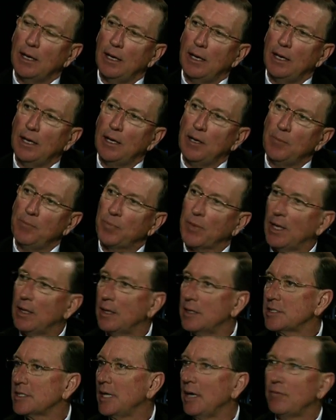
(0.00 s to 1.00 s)
um, and
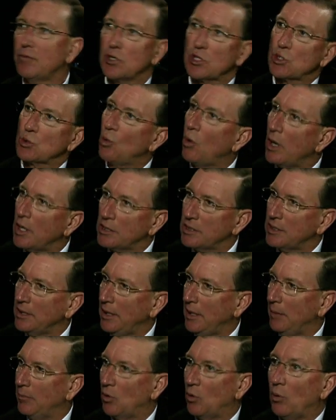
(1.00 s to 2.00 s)
let's say if the SWAT
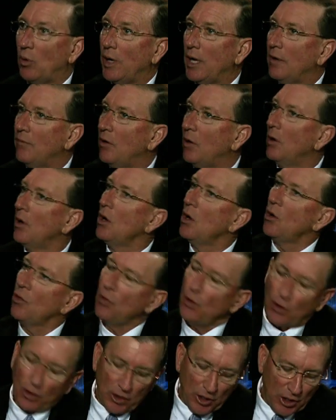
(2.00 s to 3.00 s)
team or whatever,
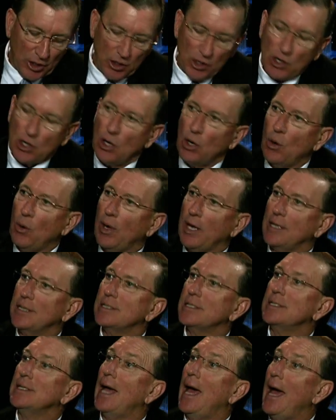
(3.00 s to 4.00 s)
they're going to know
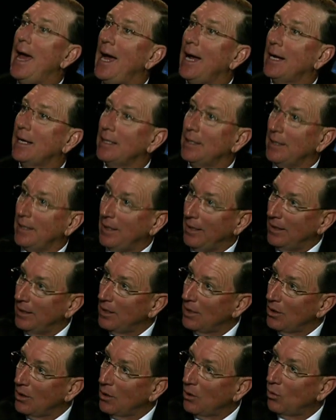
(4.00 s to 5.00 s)
exactly
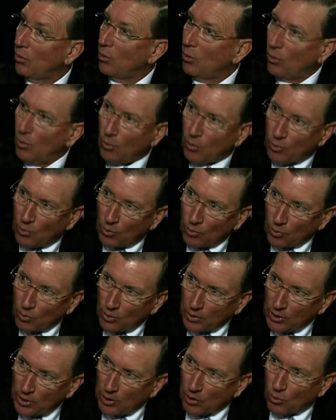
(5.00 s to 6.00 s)

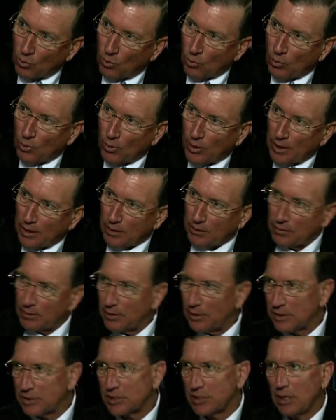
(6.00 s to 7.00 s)
you know, it,
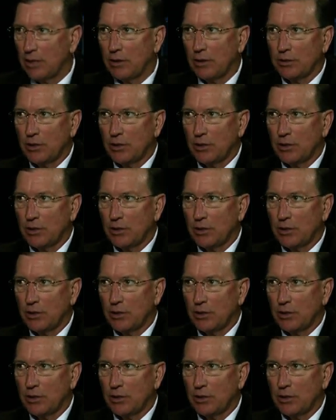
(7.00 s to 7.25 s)
let's say that